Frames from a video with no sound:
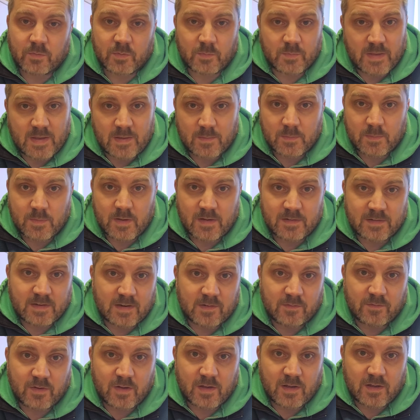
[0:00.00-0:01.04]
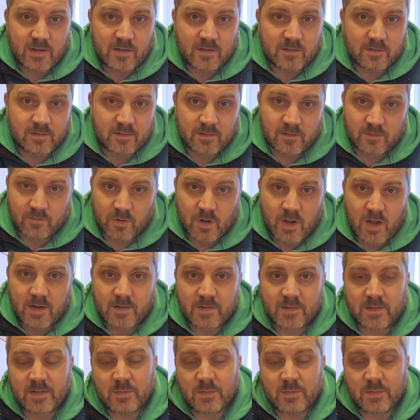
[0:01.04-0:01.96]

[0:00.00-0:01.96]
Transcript: from them identifying rocks,